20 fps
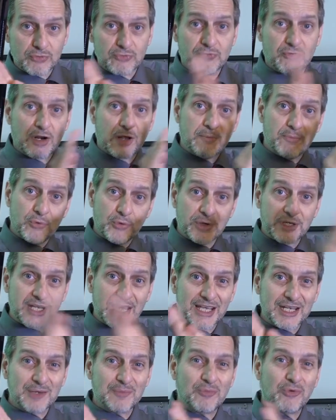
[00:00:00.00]
from point
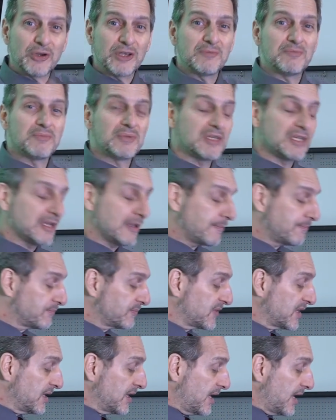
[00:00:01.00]
A to point B.
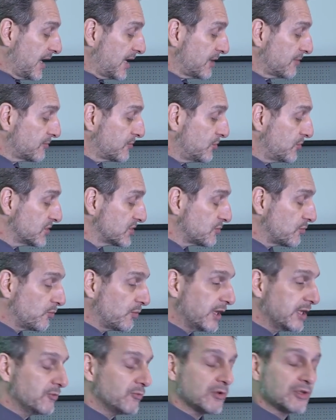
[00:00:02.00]
And of course,
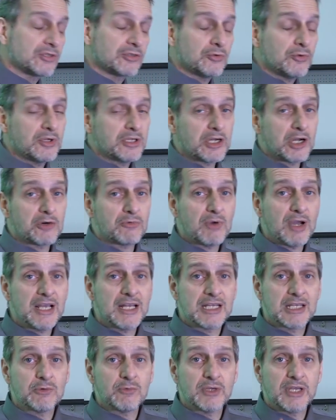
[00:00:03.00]
when we're doing our
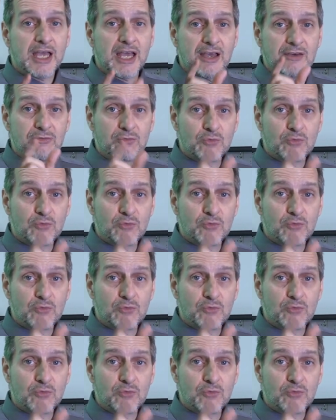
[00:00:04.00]
writing, we have